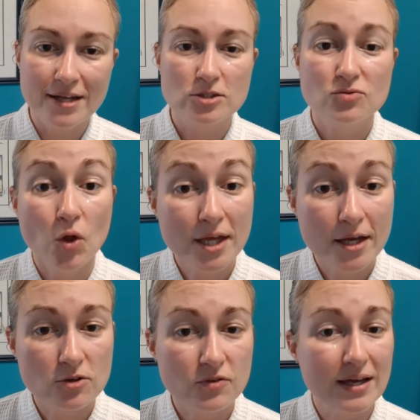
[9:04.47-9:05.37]
and exfoliate
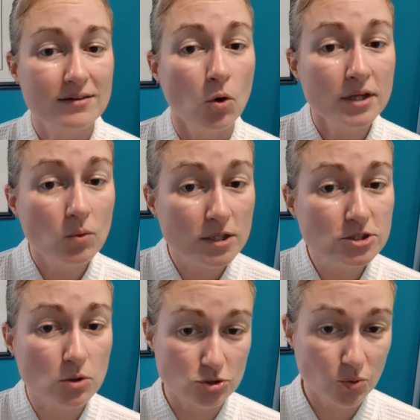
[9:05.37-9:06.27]
your face only once
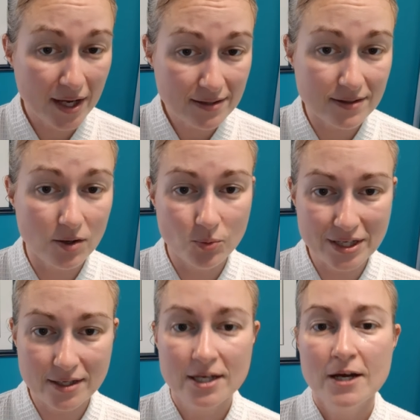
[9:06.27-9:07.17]
or twice a
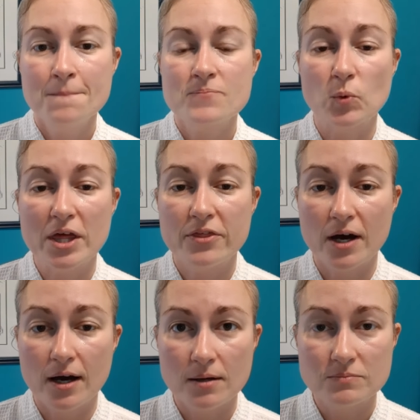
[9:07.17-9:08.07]
week with
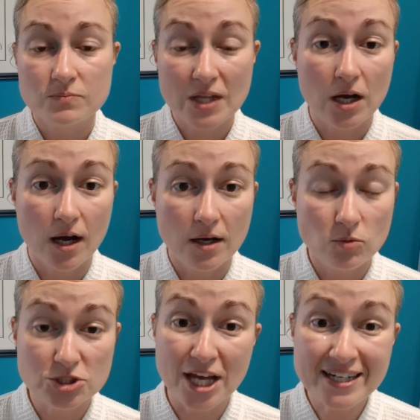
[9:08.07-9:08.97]

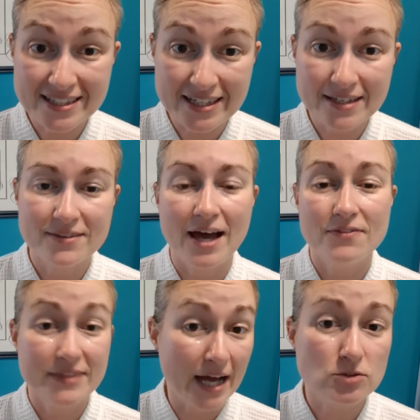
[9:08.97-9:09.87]
gently,
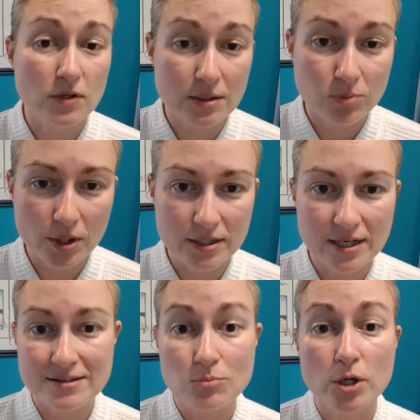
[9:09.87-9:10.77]
that's really important. And
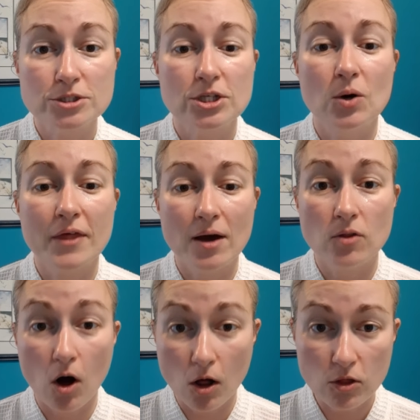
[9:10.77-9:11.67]
it's important to know that
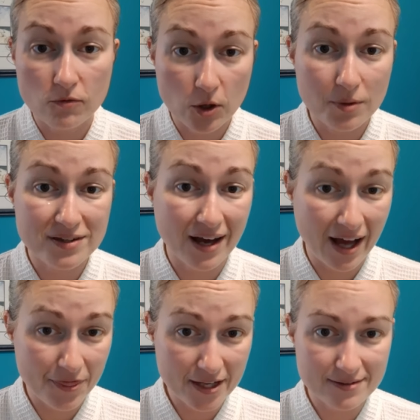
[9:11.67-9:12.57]
all of those
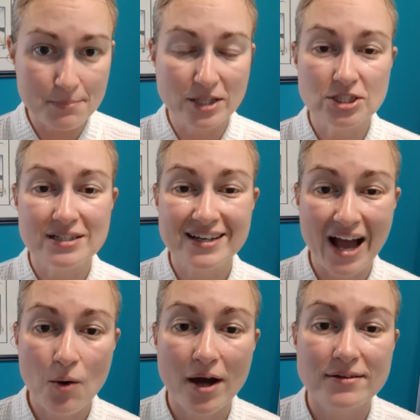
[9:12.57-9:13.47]
things I mentioned
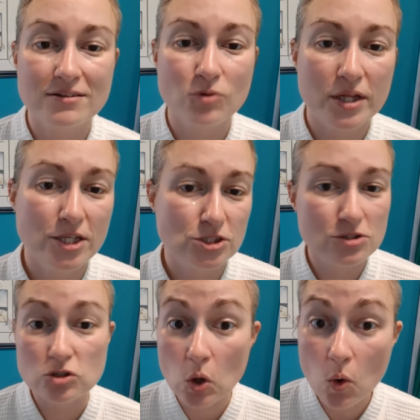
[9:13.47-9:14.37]
count as exfoliation,
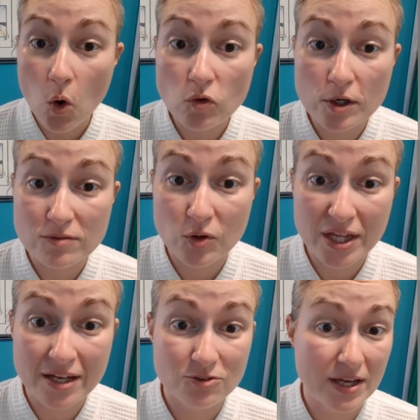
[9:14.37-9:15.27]
so don't over
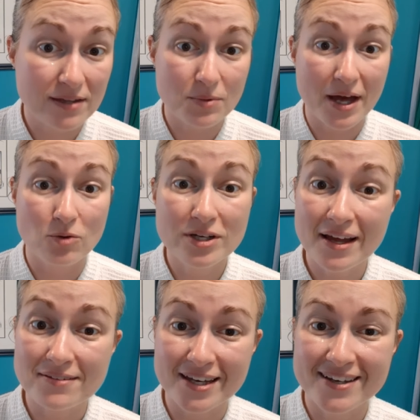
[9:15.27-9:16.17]
exfoliate your face without
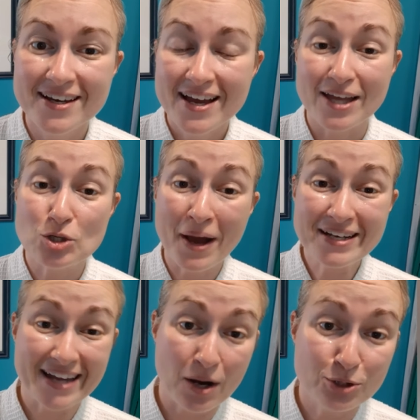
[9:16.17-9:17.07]
realizing it. And you
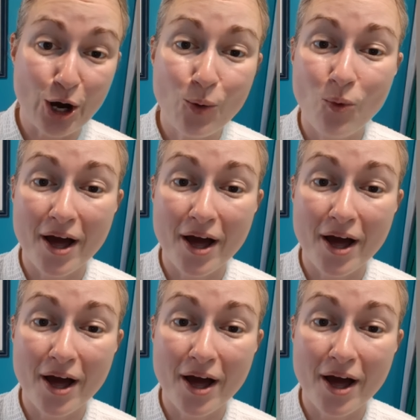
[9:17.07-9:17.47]
might now know